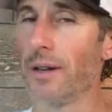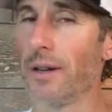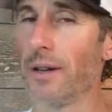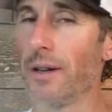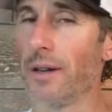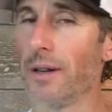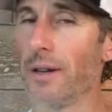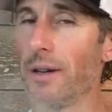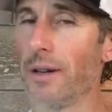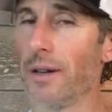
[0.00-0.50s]

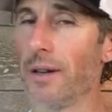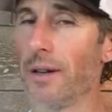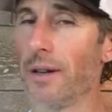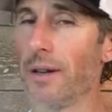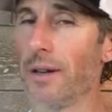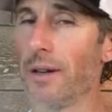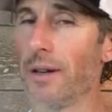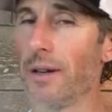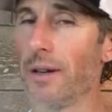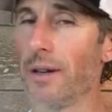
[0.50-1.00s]
a little
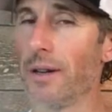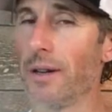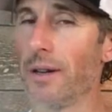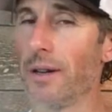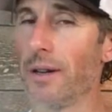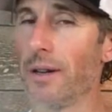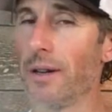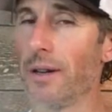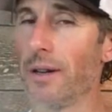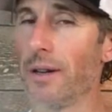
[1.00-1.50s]
bit on
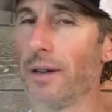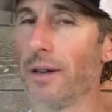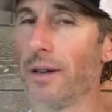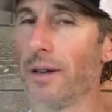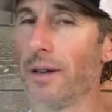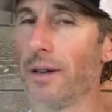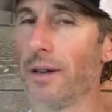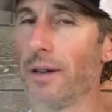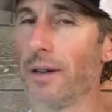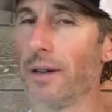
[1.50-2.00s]
Instagram
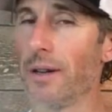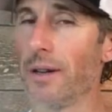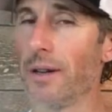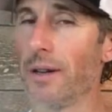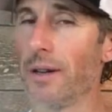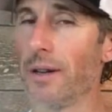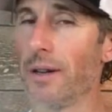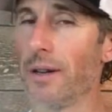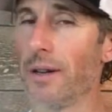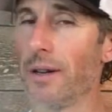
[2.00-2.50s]

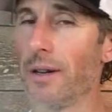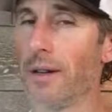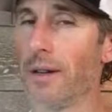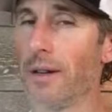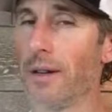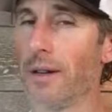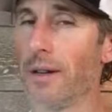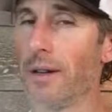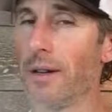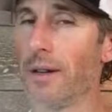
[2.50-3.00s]

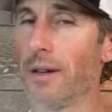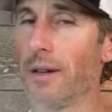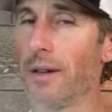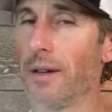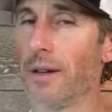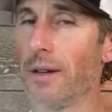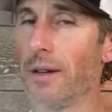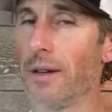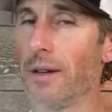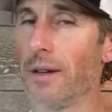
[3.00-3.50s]
@Bartending Pro.
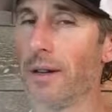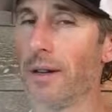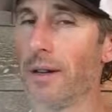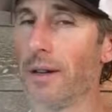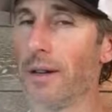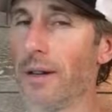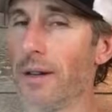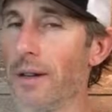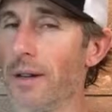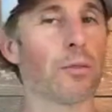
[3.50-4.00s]

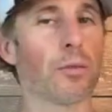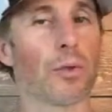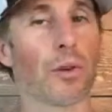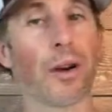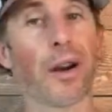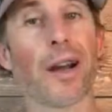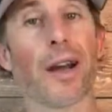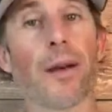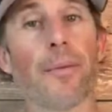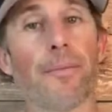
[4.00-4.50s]
Make sure you
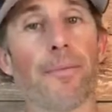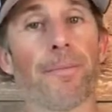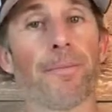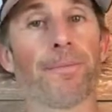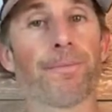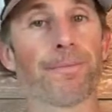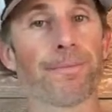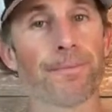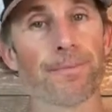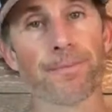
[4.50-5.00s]
subscribe,
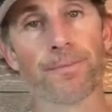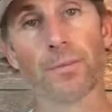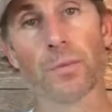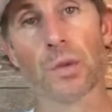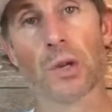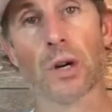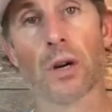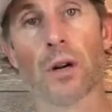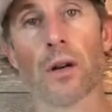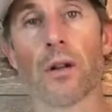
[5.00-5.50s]

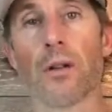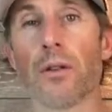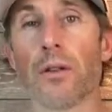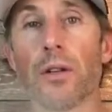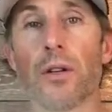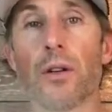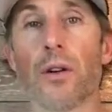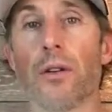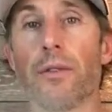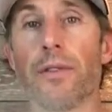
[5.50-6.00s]
turn on all
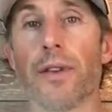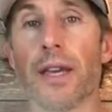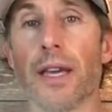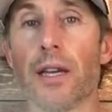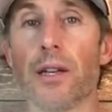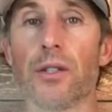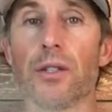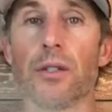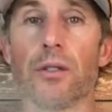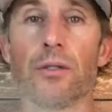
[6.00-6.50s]
your
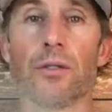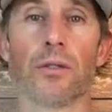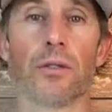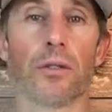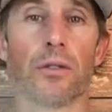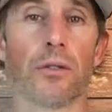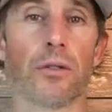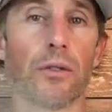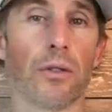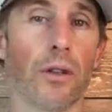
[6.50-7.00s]
notifications,
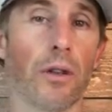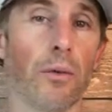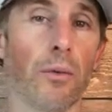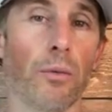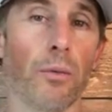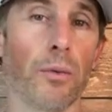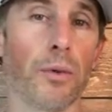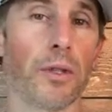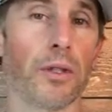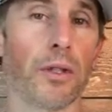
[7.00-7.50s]
so that
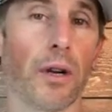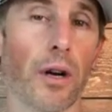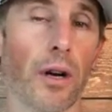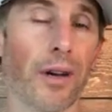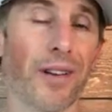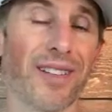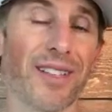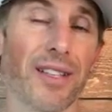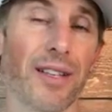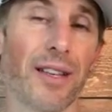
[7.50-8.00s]
when we
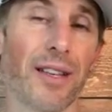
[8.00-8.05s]
start